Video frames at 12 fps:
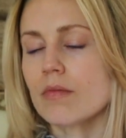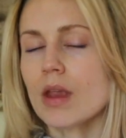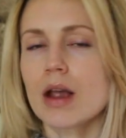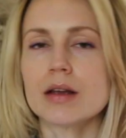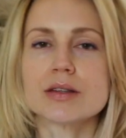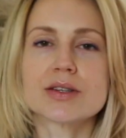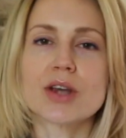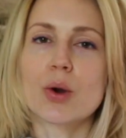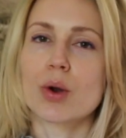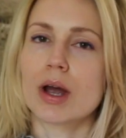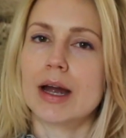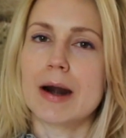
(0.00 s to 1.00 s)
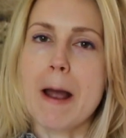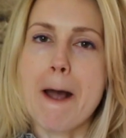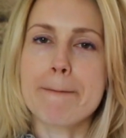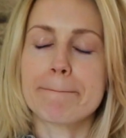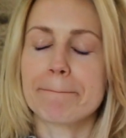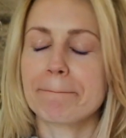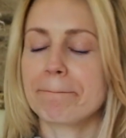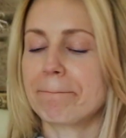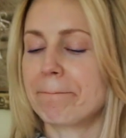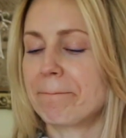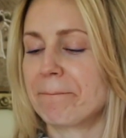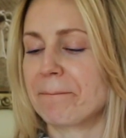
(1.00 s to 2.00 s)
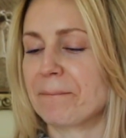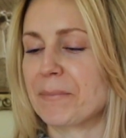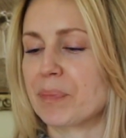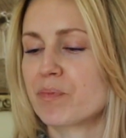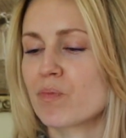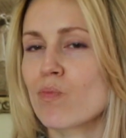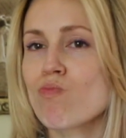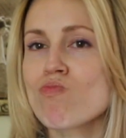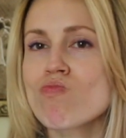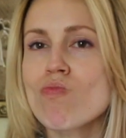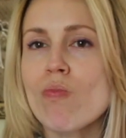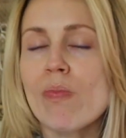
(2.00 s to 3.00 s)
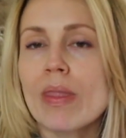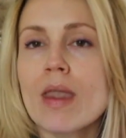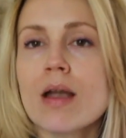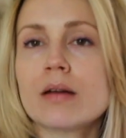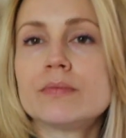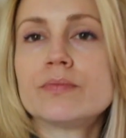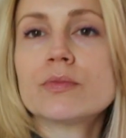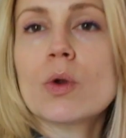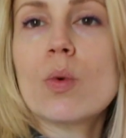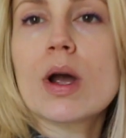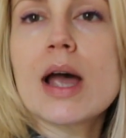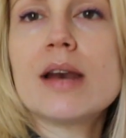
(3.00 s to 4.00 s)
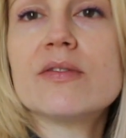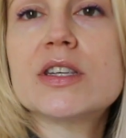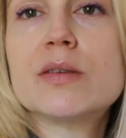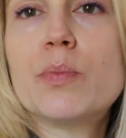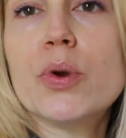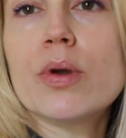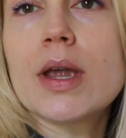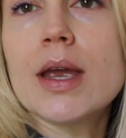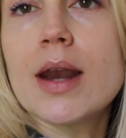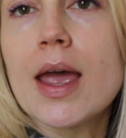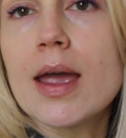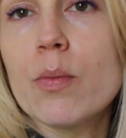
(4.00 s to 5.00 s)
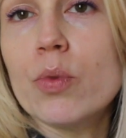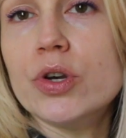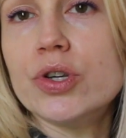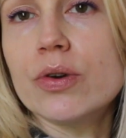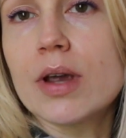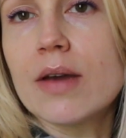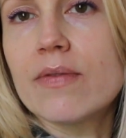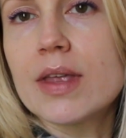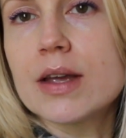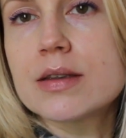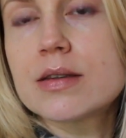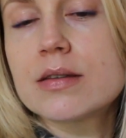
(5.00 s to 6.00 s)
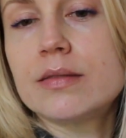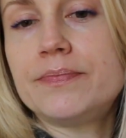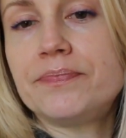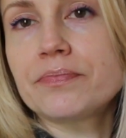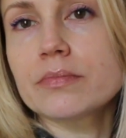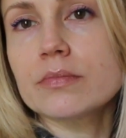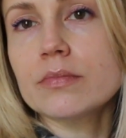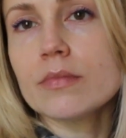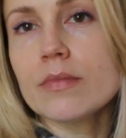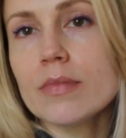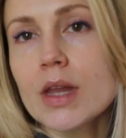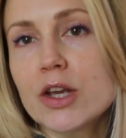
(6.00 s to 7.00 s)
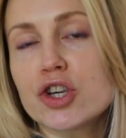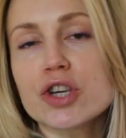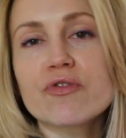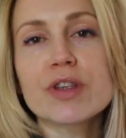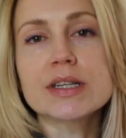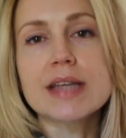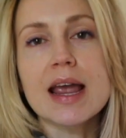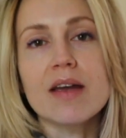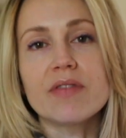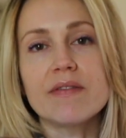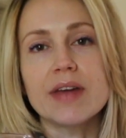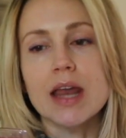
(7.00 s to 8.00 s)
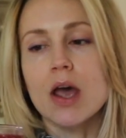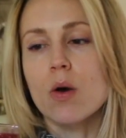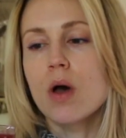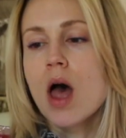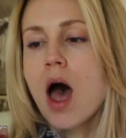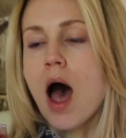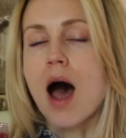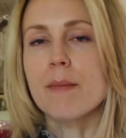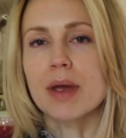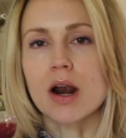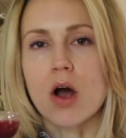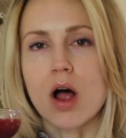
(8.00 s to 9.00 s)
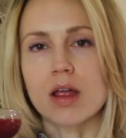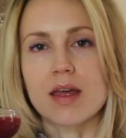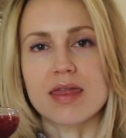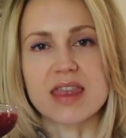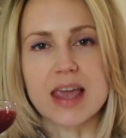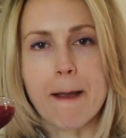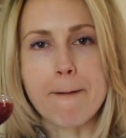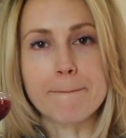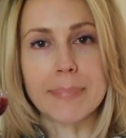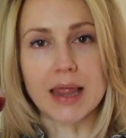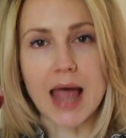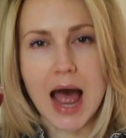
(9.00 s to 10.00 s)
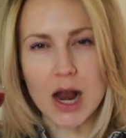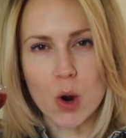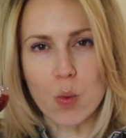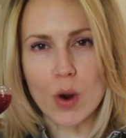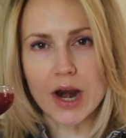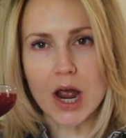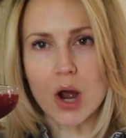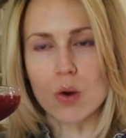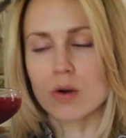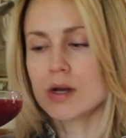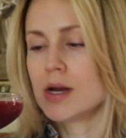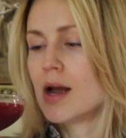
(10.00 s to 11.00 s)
That is so good. Mm-mm-mm. What kind of spooky name would you give this? Just for the sake of the video, I'm gonna call it the Black Widow.